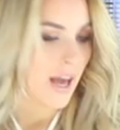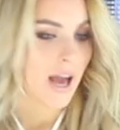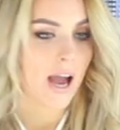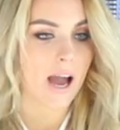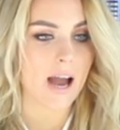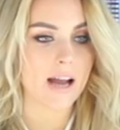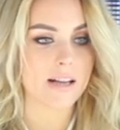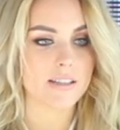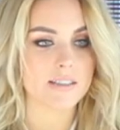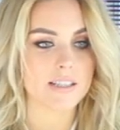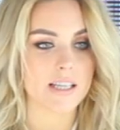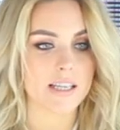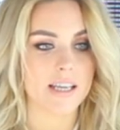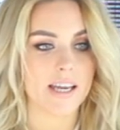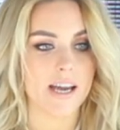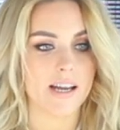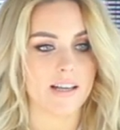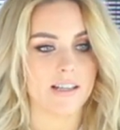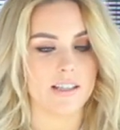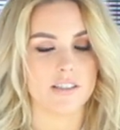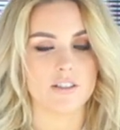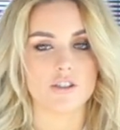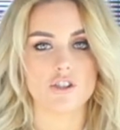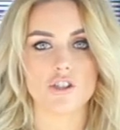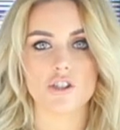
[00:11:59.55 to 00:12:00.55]
And
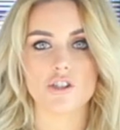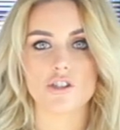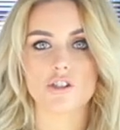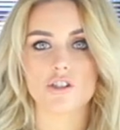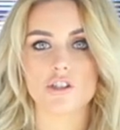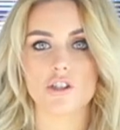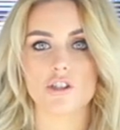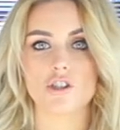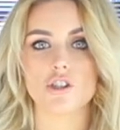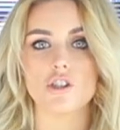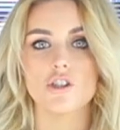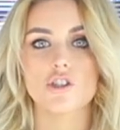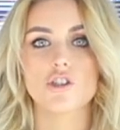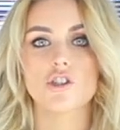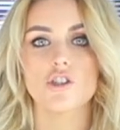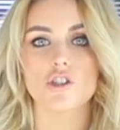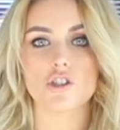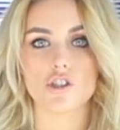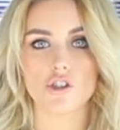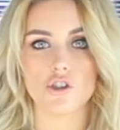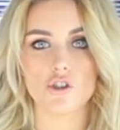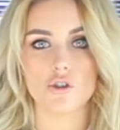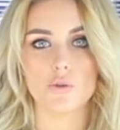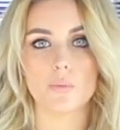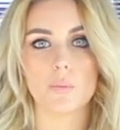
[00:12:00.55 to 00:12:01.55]
again, it's just such a
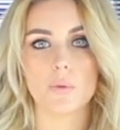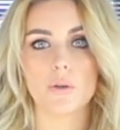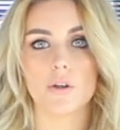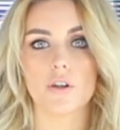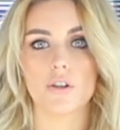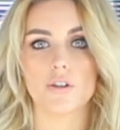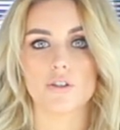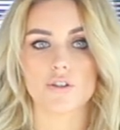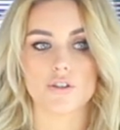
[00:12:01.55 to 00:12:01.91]
super